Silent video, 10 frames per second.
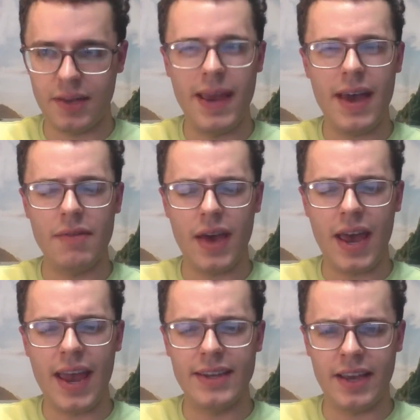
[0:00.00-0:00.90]
It may have
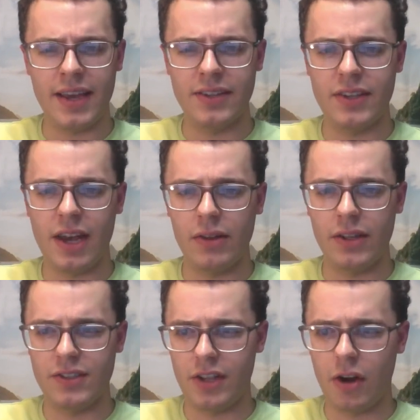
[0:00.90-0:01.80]
8 AC
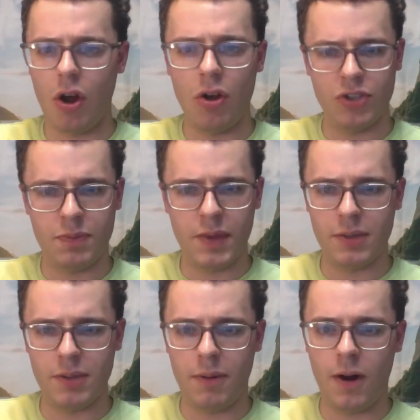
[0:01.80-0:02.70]
outlets that are all
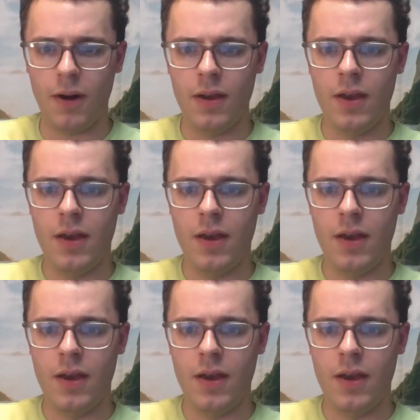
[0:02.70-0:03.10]
spaced apart.